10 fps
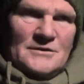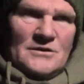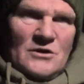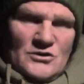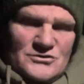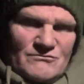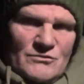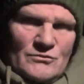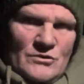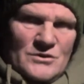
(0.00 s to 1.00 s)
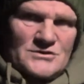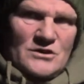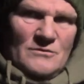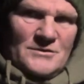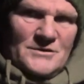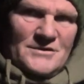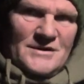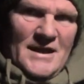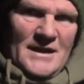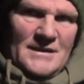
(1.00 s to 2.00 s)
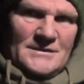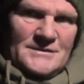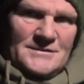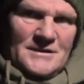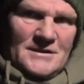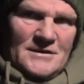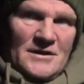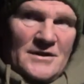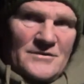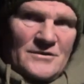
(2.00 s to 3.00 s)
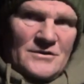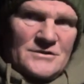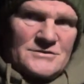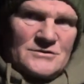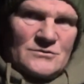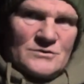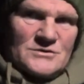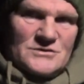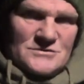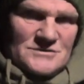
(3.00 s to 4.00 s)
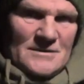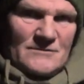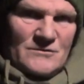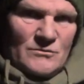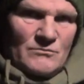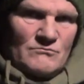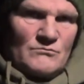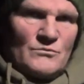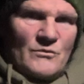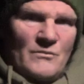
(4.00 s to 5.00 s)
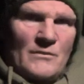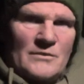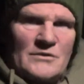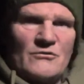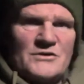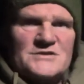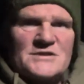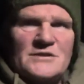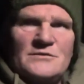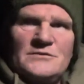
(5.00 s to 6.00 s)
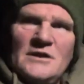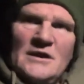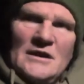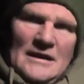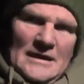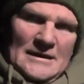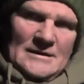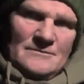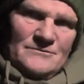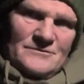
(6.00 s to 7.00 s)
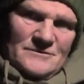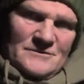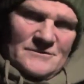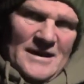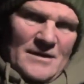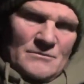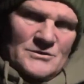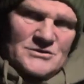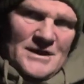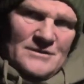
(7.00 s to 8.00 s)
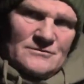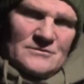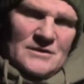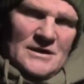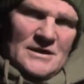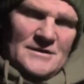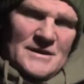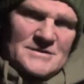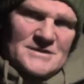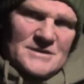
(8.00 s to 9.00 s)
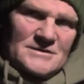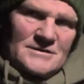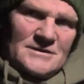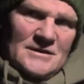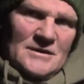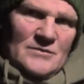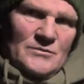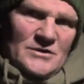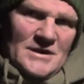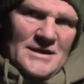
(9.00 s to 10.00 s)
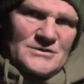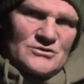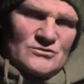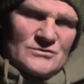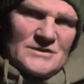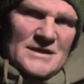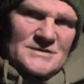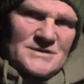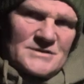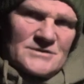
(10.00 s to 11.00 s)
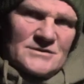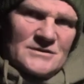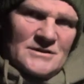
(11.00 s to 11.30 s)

I lost a real nice common at the net, and I had a 32, which some of you will probably already seen that on my channel, that session. But yeah, during that session